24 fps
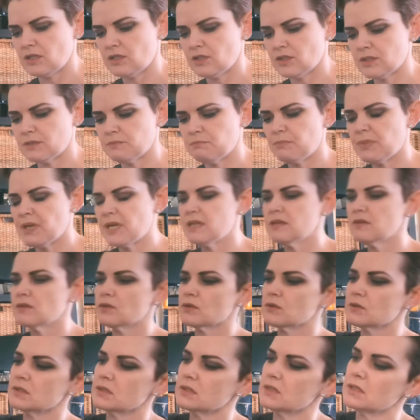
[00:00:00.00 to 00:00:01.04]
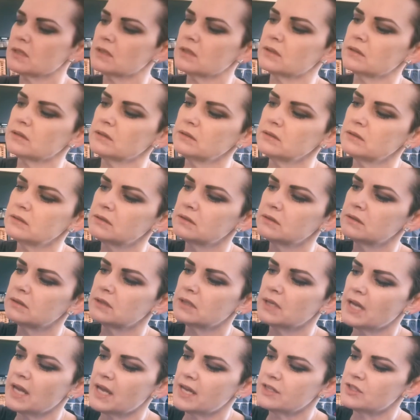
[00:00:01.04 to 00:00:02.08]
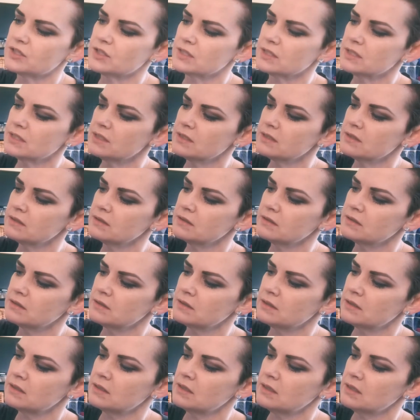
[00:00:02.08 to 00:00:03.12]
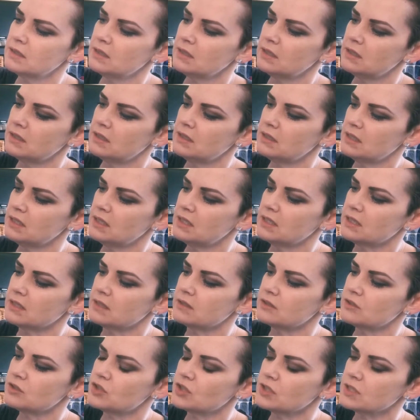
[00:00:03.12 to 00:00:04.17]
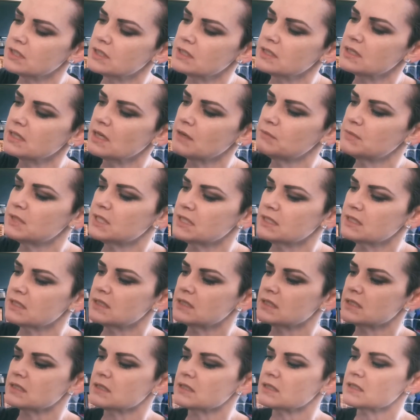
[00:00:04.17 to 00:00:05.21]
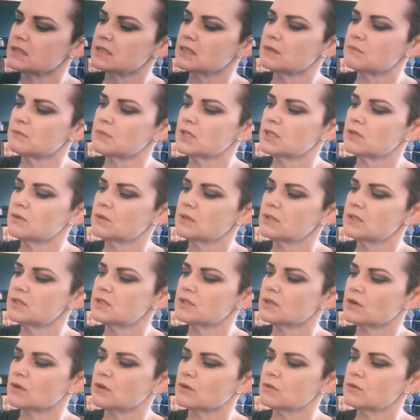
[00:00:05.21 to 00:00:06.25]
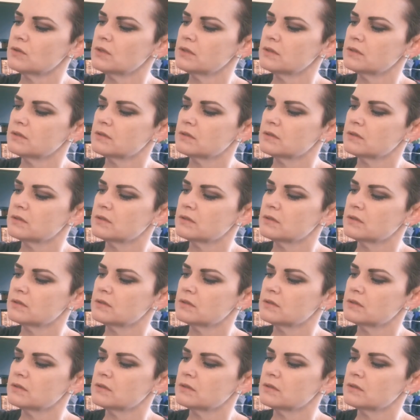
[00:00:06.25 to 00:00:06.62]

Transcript: Just bend those little edges in just the same distance as the seam that you had sewed.